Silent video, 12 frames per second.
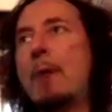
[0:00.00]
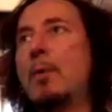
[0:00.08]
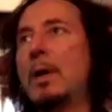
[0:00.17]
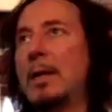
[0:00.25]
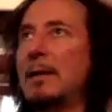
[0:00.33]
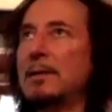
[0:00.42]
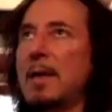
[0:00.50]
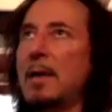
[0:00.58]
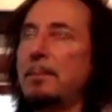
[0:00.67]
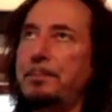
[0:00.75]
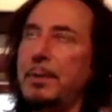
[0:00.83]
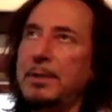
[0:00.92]
well,
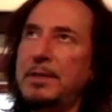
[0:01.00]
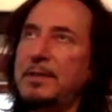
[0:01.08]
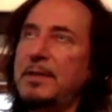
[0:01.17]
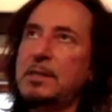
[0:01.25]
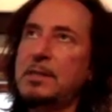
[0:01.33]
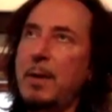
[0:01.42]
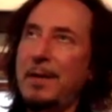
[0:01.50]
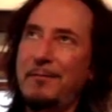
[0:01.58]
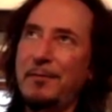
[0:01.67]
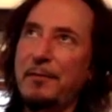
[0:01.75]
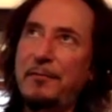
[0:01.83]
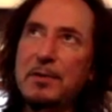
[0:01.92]
I'll put it this way. For
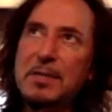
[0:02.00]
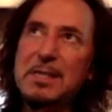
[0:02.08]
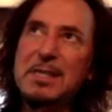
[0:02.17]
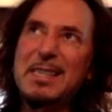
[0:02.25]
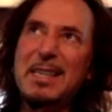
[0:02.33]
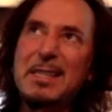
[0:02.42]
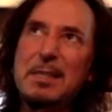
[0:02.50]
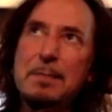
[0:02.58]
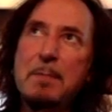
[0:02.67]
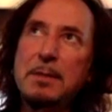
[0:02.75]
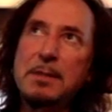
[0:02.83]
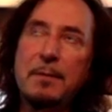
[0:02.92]
the first 6
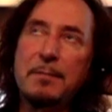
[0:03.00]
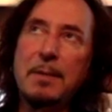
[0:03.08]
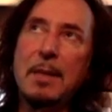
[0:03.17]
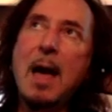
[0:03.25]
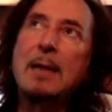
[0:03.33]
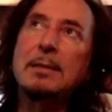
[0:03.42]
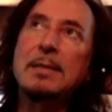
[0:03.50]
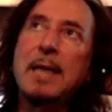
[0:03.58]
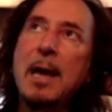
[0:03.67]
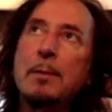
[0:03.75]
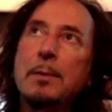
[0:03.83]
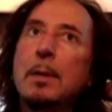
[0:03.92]
months of the
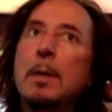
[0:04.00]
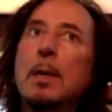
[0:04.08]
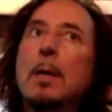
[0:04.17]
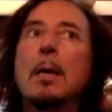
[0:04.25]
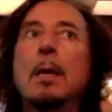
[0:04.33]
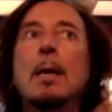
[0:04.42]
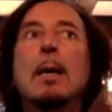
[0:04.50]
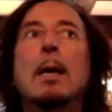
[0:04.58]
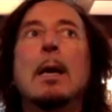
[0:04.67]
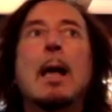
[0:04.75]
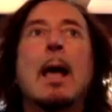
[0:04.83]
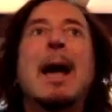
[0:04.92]
lockdown,
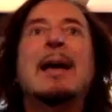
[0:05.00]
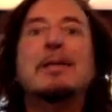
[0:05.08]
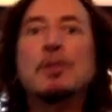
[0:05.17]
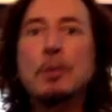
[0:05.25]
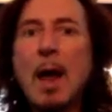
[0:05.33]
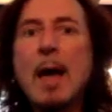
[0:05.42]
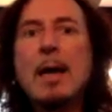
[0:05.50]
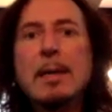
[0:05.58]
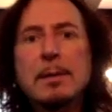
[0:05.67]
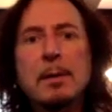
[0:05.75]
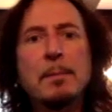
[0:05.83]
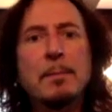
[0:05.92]
I
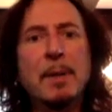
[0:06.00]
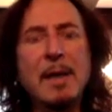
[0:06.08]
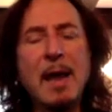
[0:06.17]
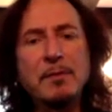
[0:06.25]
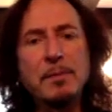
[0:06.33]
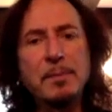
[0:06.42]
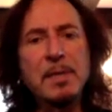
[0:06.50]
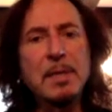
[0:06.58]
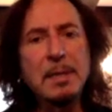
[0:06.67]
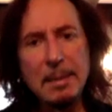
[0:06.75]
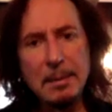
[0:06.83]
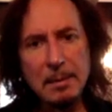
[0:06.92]
tried, but after
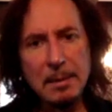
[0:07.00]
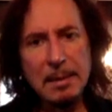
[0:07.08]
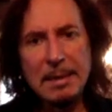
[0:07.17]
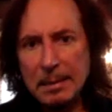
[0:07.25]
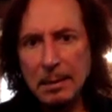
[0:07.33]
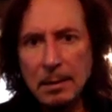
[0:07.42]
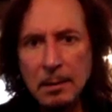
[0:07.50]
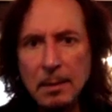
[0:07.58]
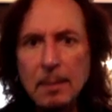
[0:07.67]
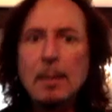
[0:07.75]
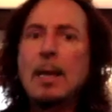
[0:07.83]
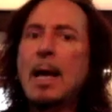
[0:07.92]
being
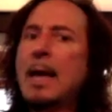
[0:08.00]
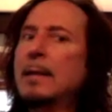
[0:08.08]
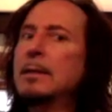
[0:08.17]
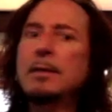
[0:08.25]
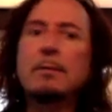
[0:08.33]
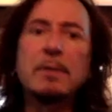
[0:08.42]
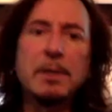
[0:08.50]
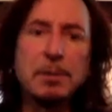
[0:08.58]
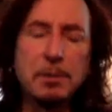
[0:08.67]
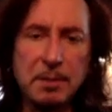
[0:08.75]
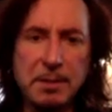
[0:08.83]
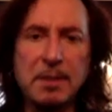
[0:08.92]
ill, I literally
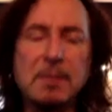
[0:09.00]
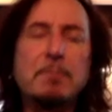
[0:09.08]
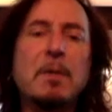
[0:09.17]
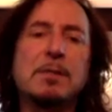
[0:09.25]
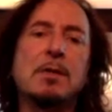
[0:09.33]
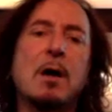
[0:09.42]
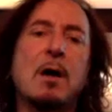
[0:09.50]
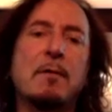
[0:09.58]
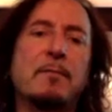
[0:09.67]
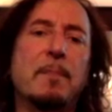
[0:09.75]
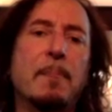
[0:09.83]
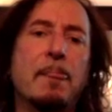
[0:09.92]
took 6 months off.
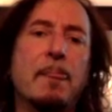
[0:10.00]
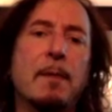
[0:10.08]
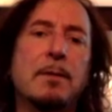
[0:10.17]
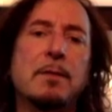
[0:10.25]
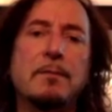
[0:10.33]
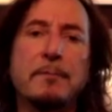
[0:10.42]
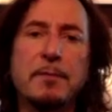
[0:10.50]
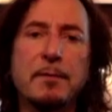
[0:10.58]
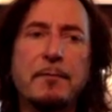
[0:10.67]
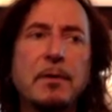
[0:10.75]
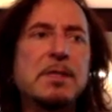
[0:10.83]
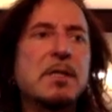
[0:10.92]
So for the
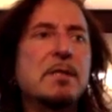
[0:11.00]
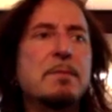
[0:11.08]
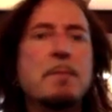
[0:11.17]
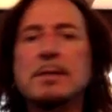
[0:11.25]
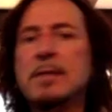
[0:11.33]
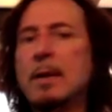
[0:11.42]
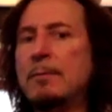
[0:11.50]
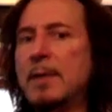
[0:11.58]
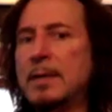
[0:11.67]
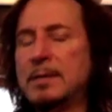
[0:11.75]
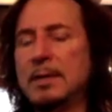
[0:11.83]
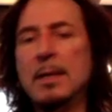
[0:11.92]
first 6 months, I
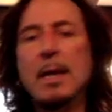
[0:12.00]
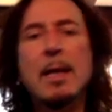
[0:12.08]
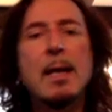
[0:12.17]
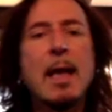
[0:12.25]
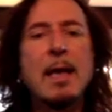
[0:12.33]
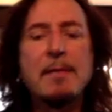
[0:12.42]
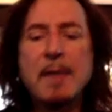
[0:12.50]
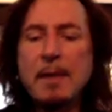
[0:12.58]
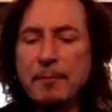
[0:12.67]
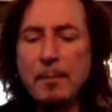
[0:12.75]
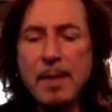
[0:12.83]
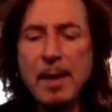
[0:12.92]
rested. And then
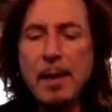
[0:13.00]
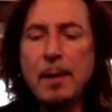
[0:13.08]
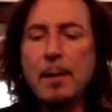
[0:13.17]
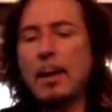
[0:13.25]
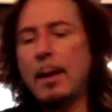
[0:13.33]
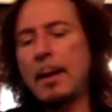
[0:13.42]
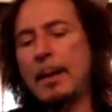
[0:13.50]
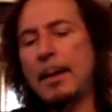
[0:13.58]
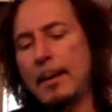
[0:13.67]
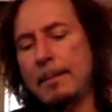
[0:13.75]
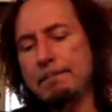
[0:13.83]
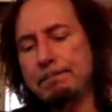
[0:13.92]
from there,
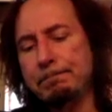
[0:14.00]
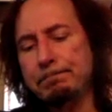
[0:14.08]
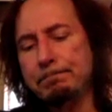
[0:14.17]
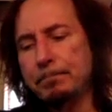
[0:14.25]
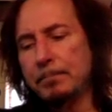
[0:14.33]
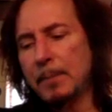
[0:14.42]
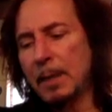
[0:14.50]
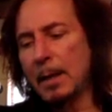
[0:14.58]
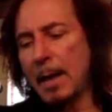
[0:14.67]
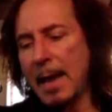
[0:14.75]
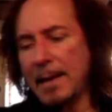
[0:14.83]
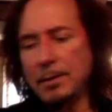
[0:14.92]
I
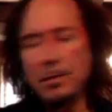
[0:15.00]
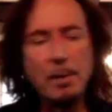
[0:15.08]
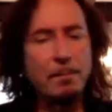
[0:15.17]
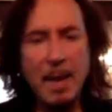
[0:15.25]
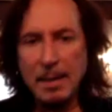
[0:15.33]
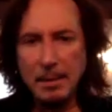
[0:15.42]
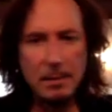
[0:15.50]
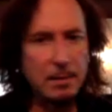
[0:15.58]
had to jump back